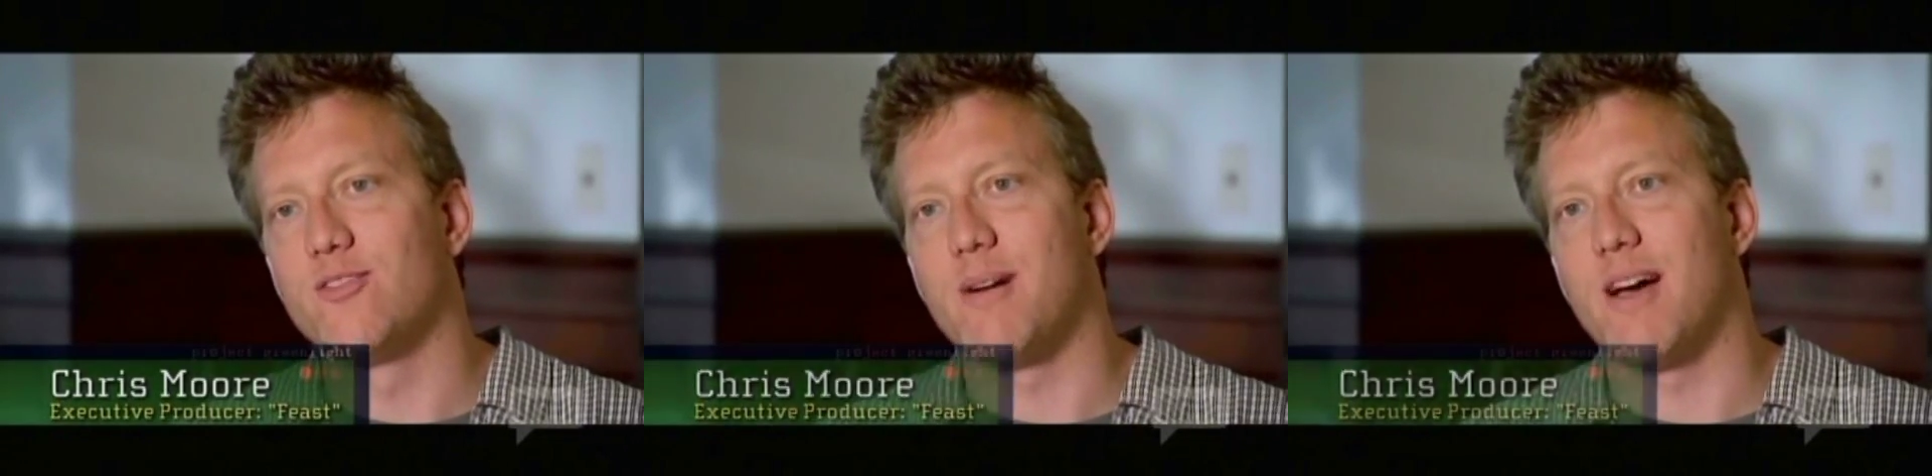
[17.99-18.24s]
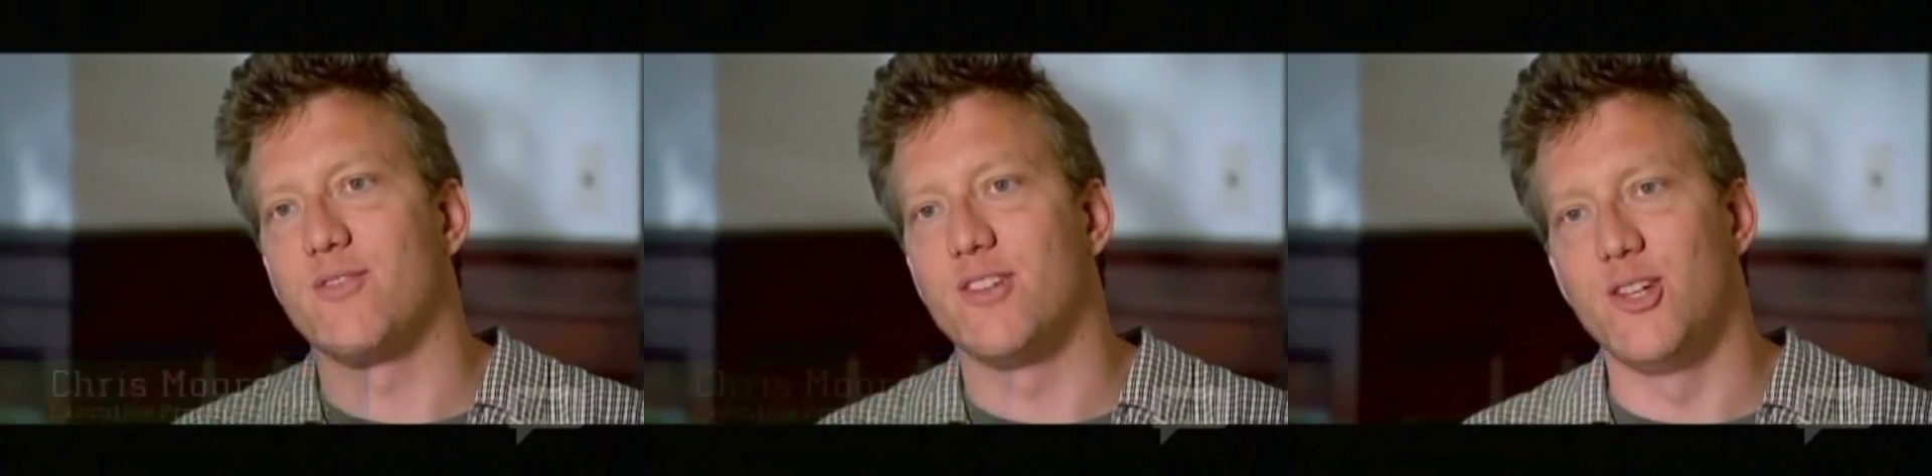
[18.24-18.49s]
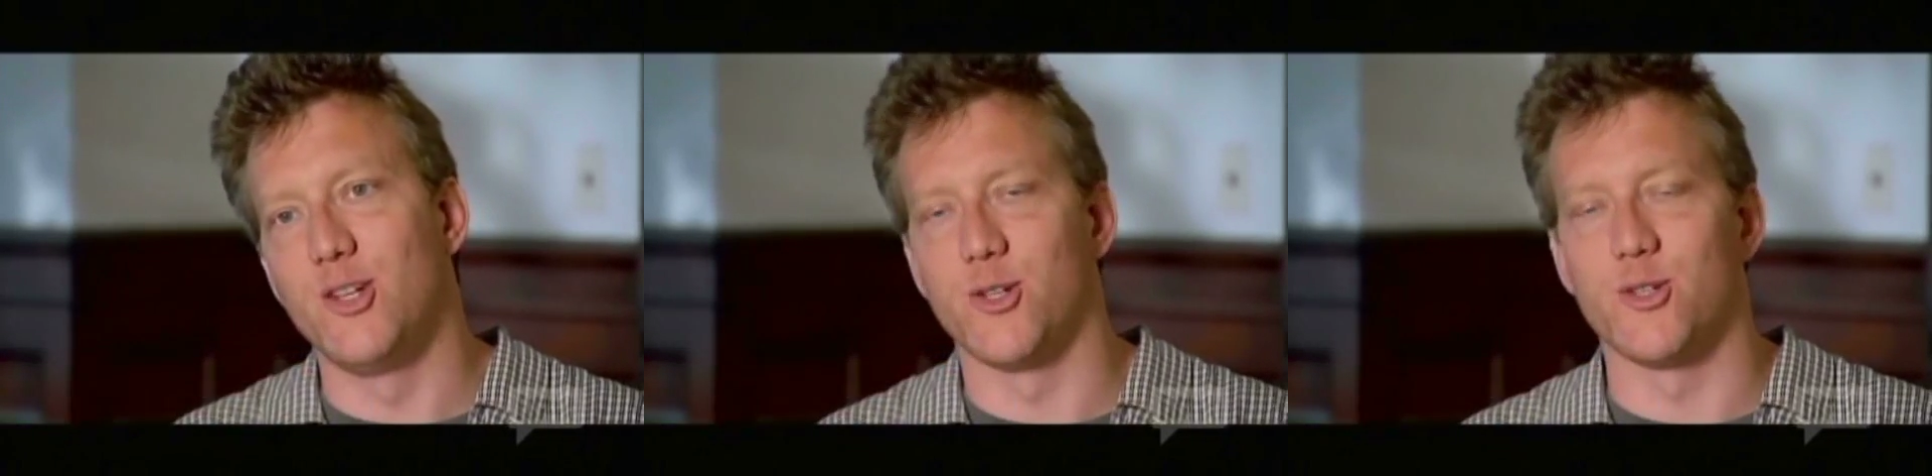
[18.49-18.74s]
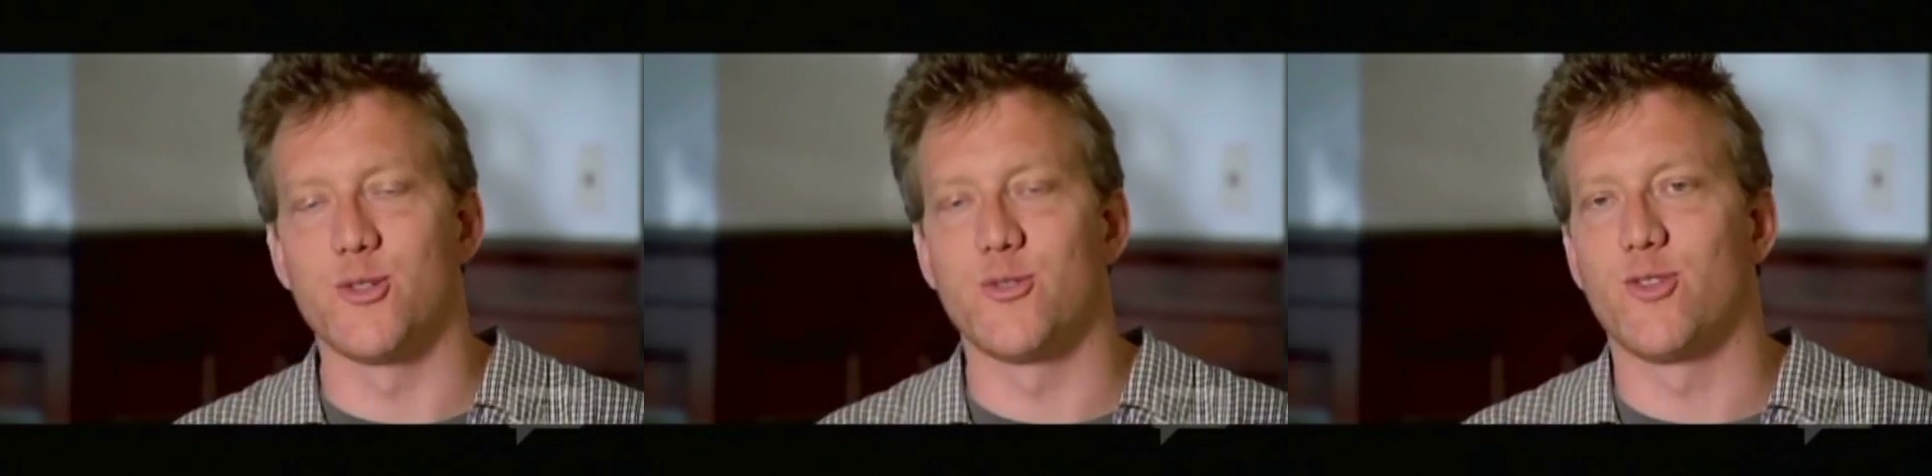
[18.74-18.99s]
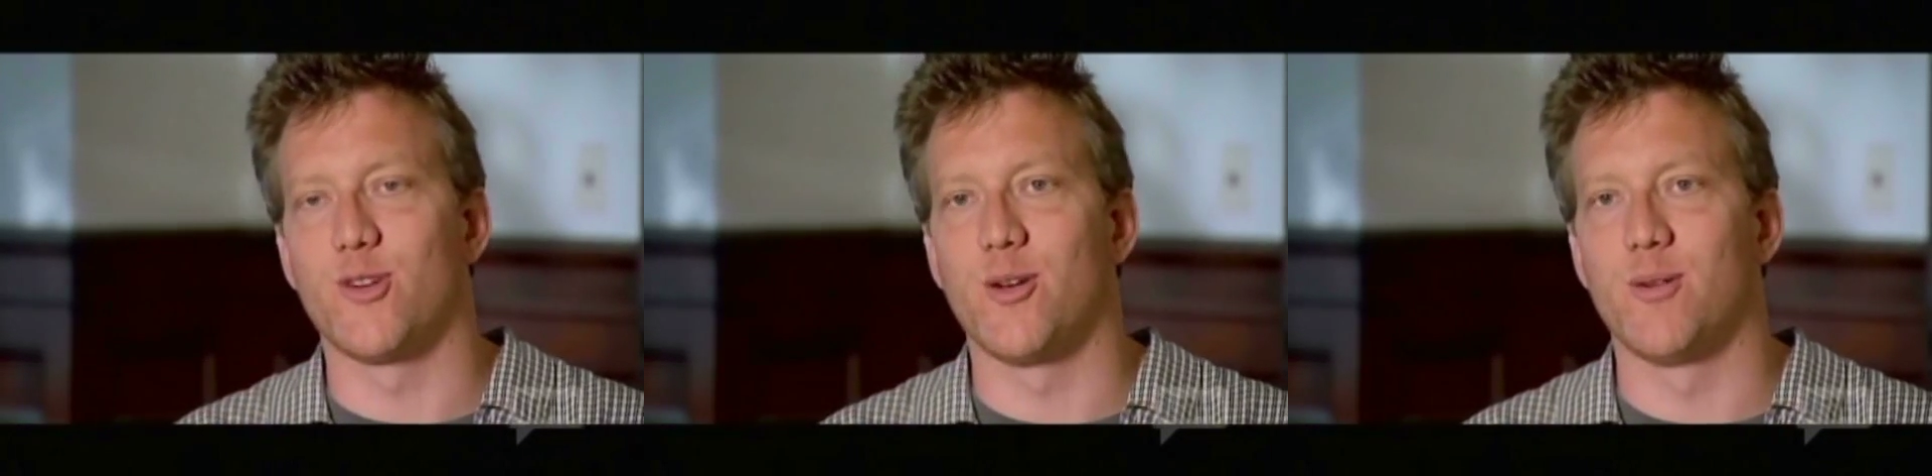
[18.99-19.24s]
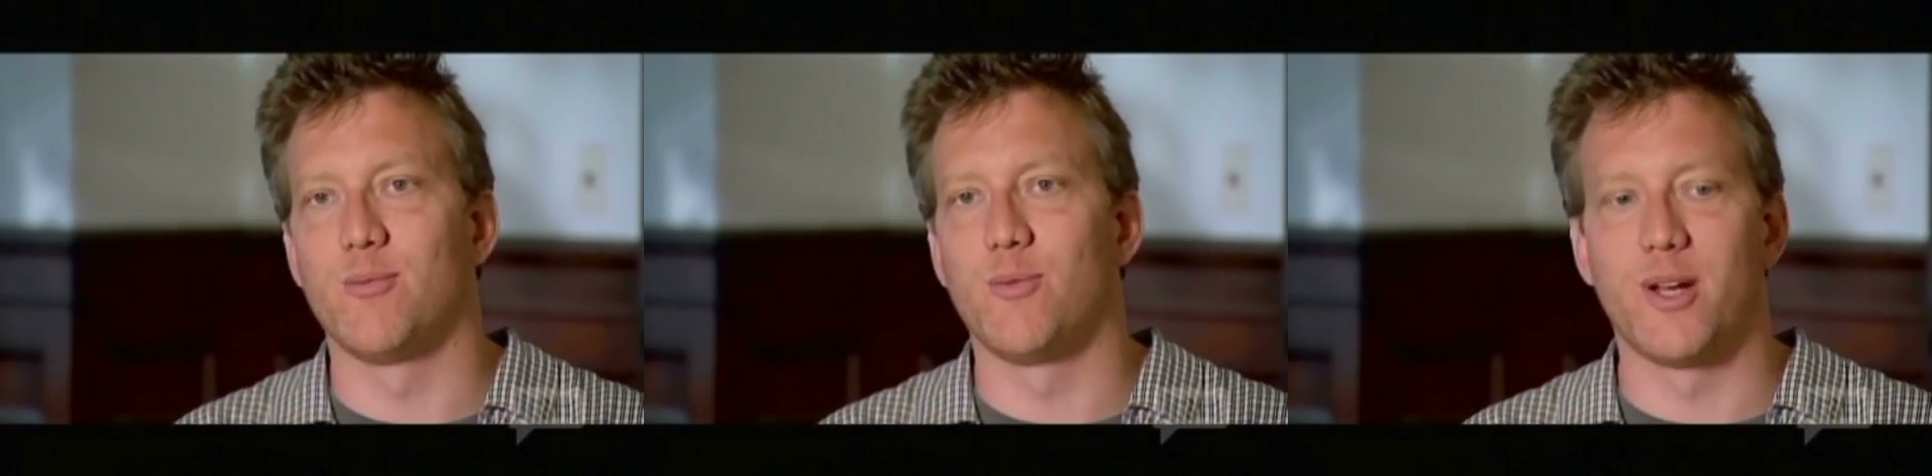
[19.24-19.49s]
of my fears
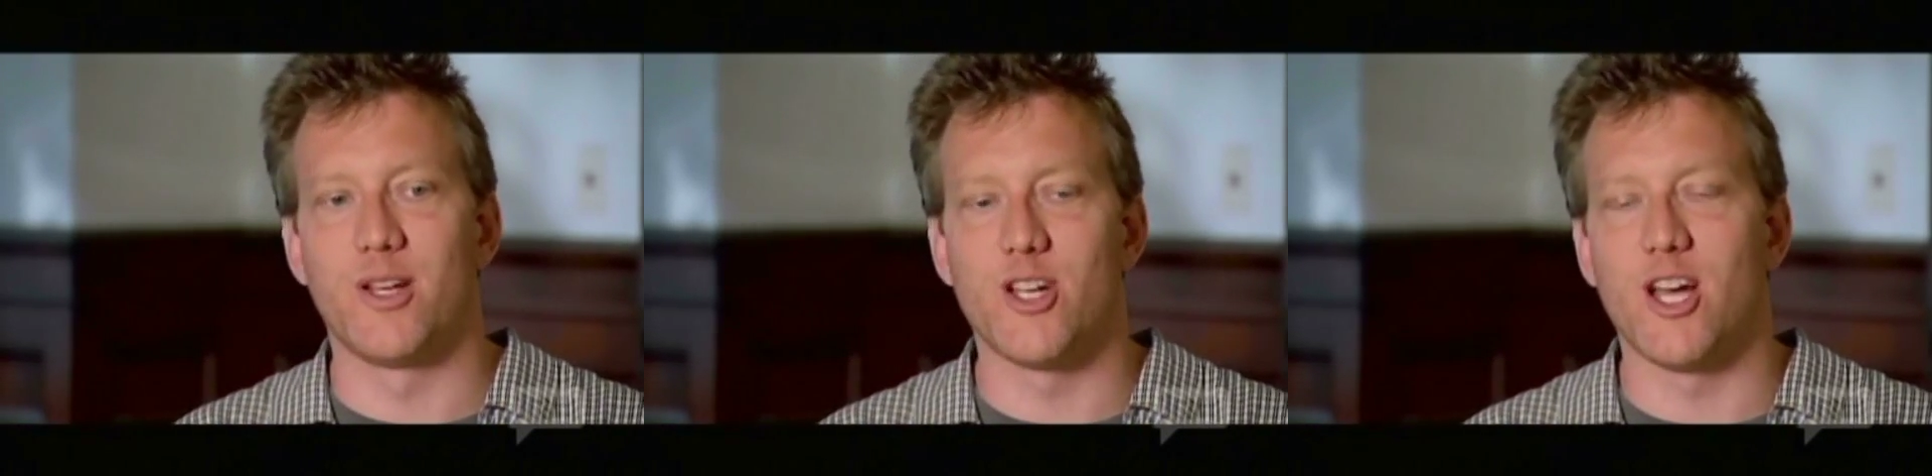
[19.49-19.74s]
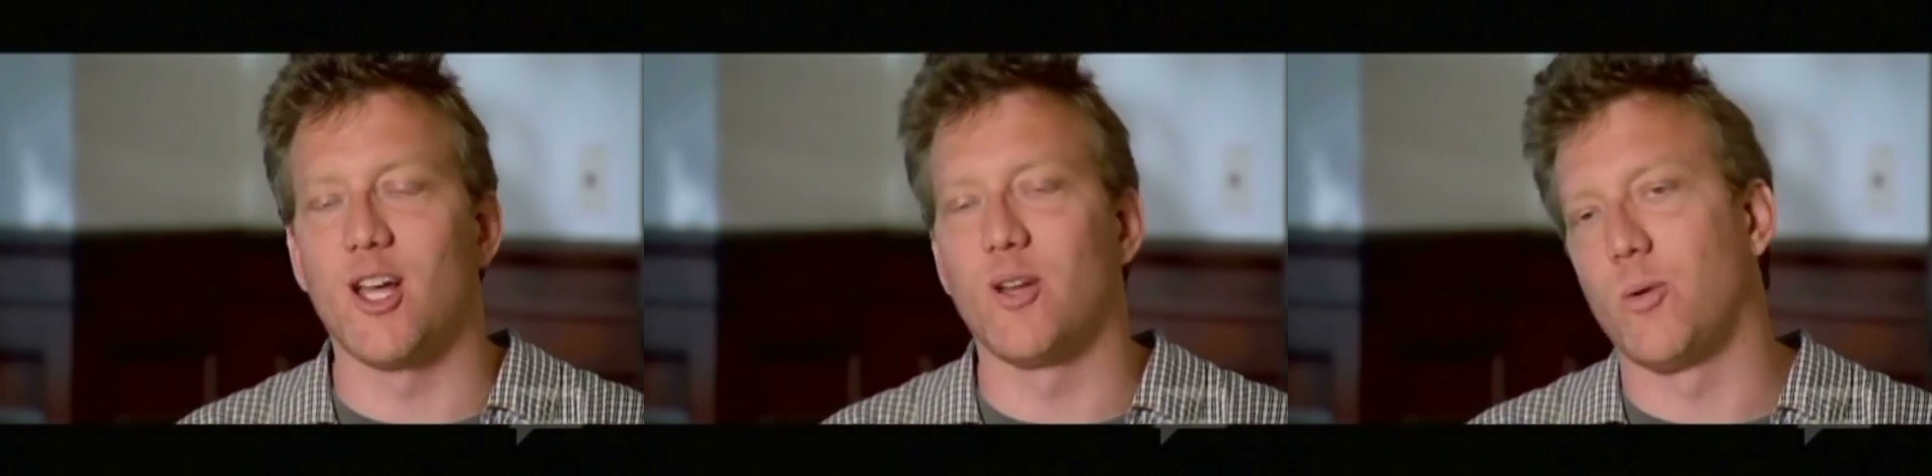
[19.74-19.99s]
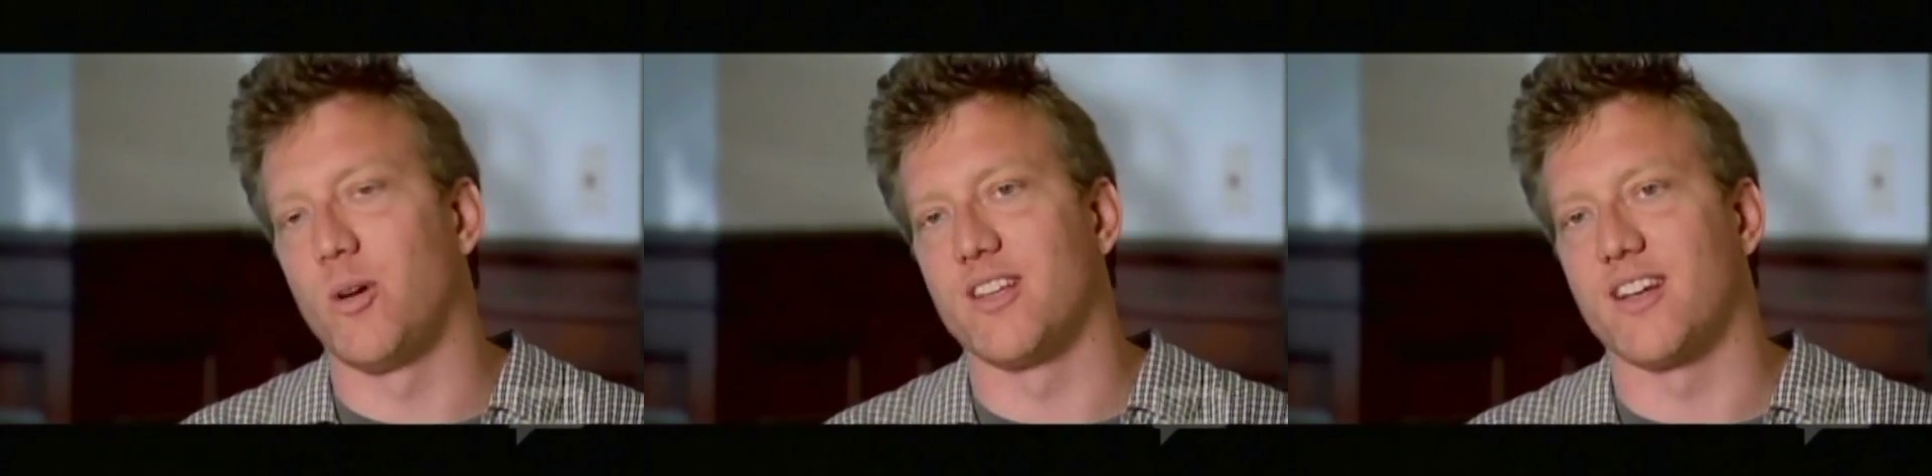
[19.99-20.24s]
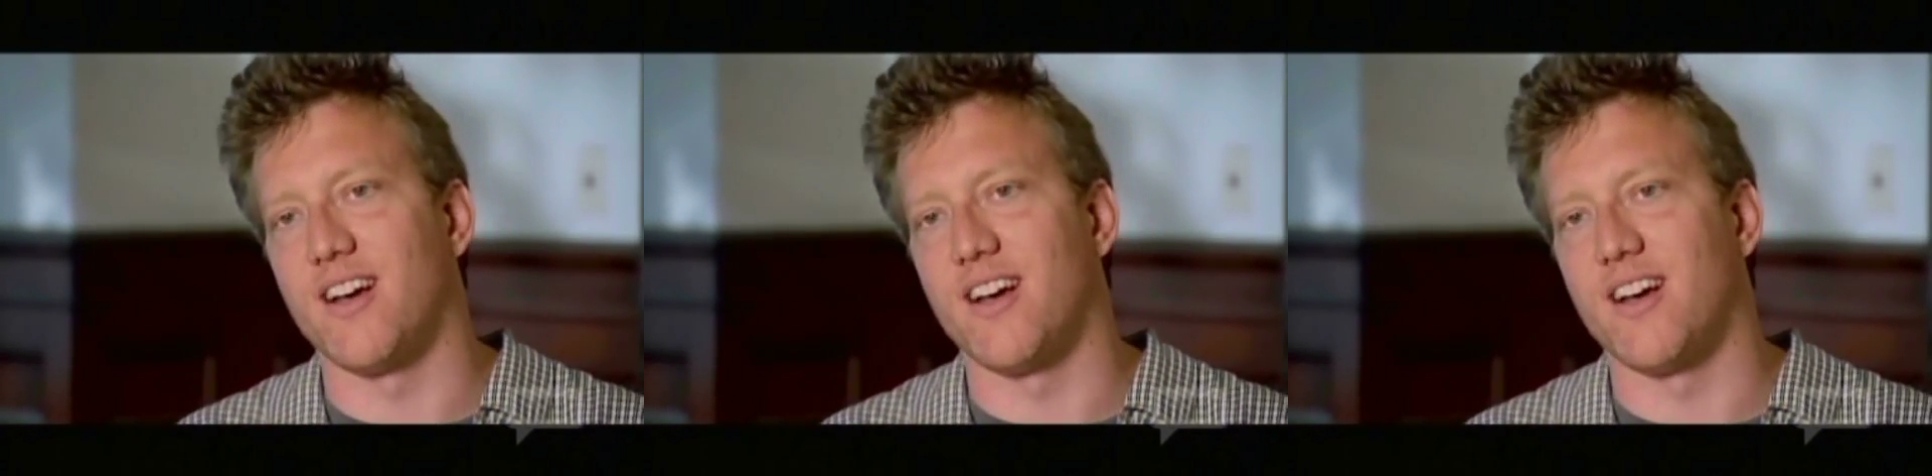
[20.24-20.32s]
from when John won the